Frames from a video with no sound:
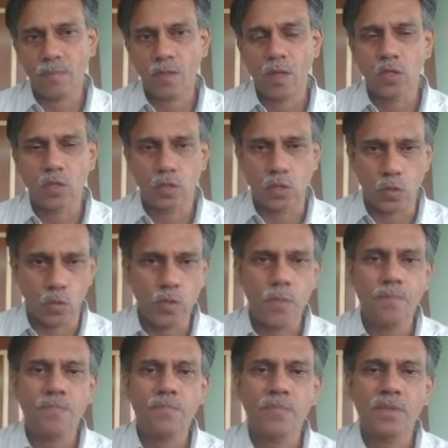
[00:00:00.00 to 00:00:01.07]
So
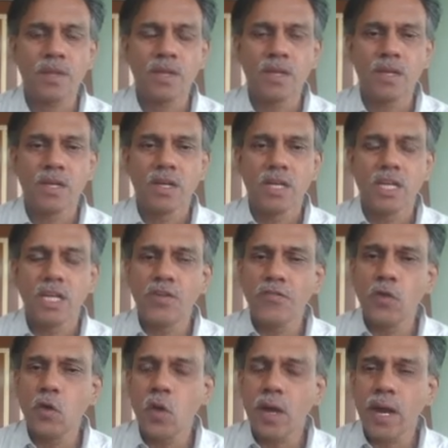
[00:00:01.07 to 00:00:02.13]
if
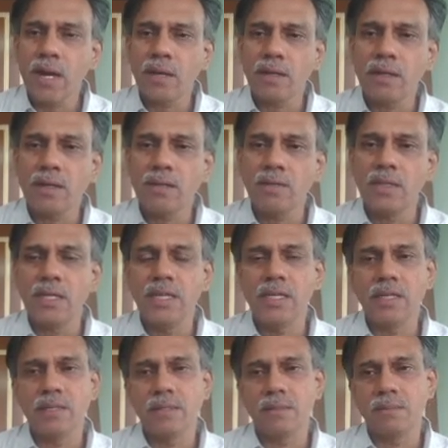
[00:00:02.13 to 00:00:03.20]
you look at
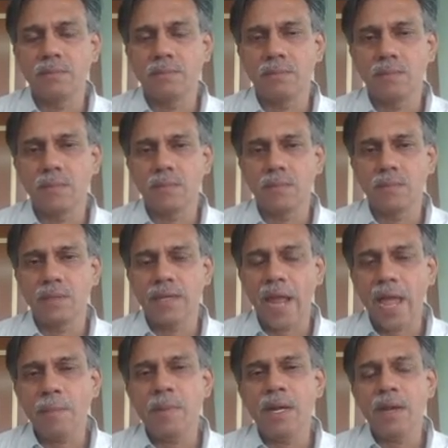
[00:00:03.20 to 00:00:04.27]
the
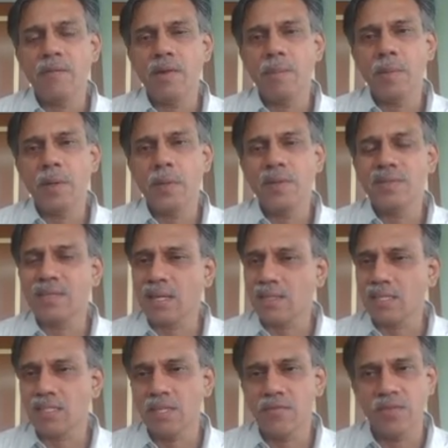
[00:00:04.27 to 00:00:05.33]
time interval between
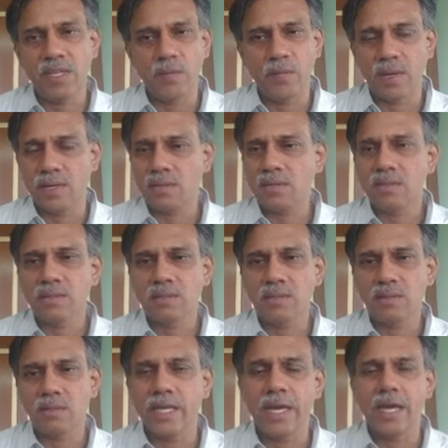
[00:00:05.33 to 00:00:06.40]
successive events,
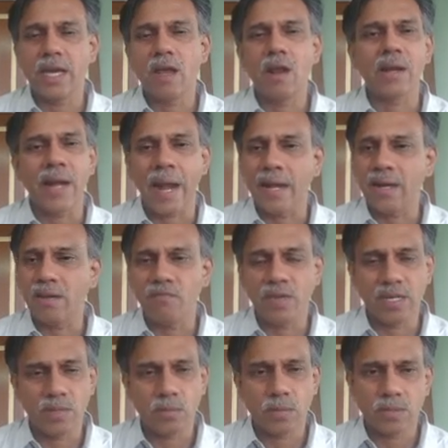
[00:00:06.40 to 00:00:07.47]
they are random
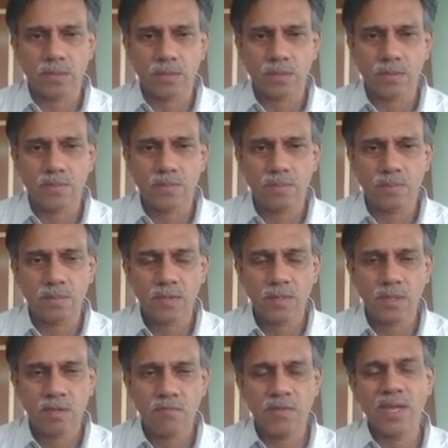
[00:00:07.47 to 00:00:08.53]
variables.
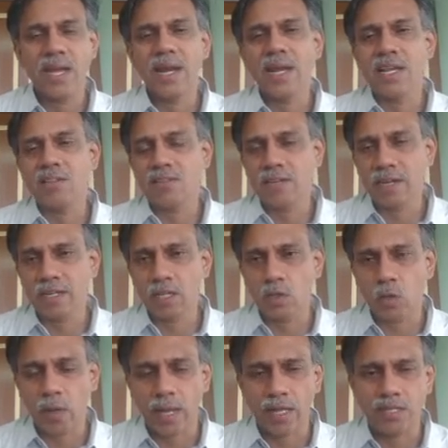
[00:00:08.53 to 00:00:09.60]
We can construct a
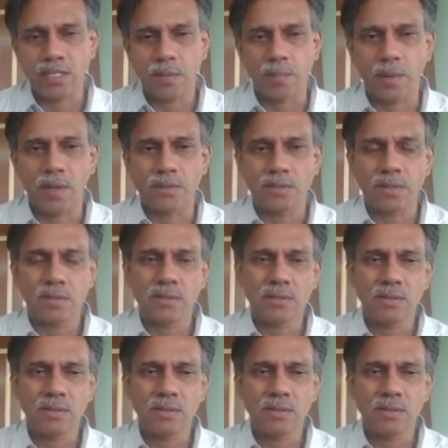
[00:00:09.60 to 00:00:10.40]
stochastic process